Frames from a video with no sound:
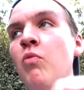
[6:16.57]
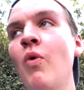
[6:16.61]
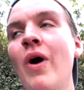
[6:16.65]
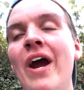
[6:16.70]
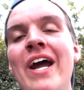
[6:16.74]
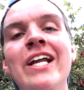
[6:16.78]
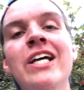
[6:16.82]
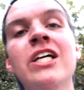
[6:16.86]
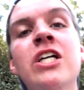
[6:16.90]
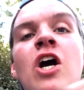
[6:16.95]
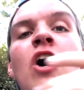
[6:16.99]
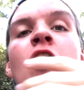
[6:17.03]

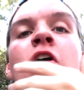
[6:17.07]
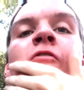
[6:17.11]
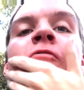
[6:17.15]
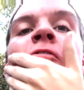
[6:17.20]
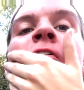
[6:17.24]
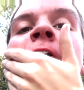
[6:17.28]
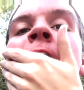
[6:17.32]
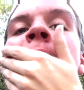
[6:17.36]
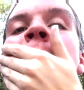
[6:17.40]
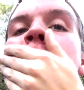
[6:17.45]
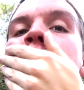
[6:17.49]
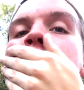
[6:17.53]
Way to go
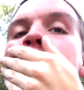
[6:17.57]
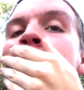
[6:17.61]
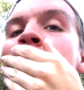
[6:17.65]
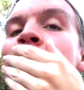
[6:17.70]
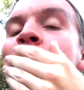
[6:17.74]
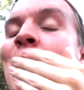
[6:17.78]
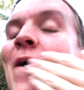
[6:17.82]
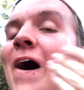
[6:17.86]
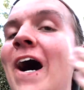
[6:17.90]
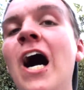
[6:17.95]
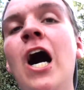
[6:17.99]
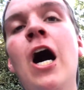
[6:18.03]
for,
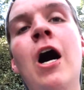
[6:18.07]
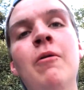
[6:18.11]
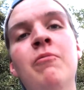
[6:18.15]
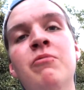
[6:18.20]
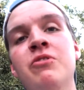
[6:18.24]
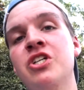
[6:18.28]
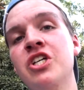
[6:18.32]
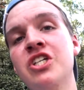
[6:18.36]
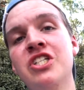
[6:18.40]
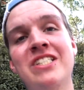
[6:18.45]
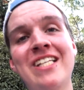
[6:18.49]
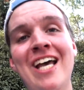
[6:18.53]

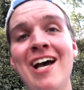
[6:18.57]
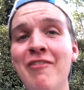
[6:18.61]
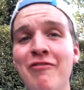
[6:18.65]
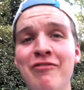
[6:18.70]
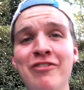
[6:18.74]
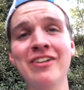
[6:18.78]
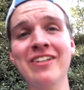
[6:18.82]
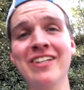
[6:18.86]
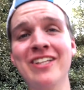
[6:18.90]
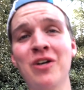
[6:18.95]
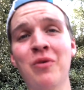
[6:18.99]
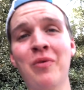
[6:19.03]
just
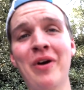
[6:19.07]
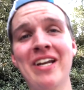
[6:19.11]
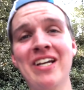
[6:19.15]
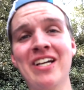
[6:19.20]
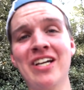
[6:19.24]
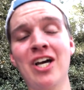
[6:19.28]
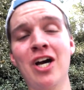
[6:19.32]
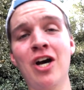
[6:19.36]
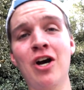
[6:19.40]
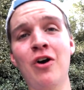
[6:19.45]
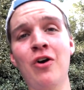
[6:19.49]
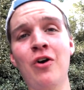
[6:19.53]
definitely the way to
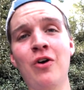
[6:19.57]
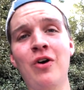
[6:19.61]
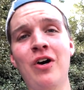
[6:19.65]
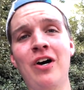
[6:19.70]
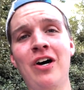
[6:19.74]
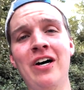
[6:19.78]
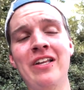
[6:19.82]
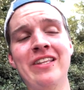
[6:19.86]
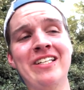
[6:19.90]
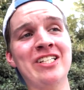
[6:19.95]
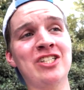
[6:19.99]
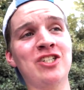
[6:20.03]
go
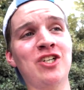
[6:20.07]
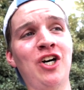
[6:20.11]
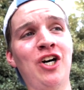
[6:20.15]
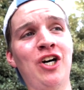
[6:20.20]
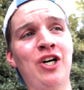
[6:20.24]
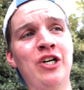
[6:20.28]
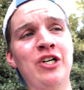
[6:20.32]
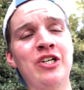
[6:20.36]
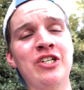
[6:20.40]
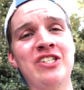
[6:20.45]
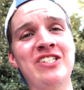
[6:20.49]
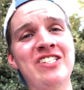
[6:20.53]
on these
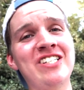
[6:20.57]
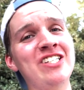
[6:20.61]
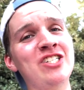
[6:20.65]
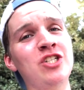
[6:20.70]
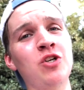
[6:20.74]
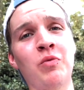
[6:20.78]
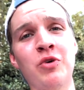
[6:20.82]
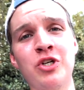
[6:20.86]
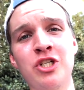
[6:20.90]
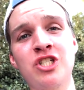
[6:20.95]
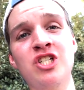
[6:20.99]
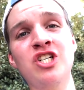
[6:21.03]
cars.
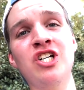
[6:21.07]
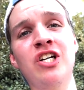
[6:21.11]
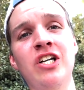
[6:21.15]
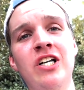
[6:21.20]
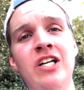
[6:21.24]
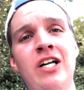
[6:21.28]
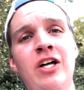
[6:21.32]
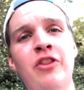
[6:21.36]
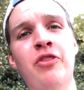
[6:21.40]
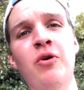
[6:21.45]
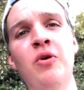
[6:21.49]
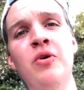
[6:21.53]
So we're just going
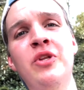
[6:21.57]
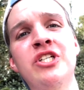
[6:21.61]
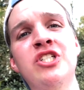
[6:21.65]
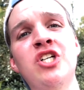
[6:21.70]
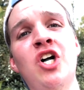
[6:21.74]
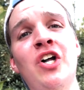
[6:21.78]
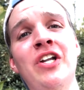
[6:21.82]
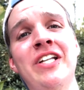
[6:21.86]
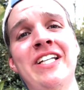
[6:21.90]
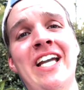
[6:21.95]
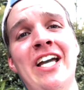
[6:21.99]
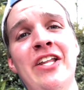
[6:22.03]
to throw these
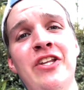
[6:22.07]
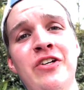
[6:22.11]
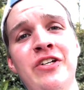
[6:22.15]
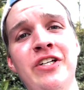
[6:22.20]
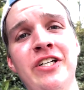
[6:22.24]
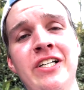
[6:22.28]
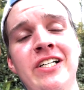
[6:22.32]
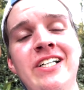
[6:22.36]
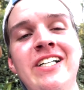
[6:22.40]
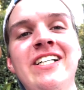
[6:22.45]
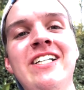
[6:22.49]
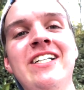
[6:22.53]
all together
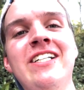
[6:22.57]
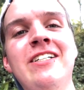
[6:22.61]
here.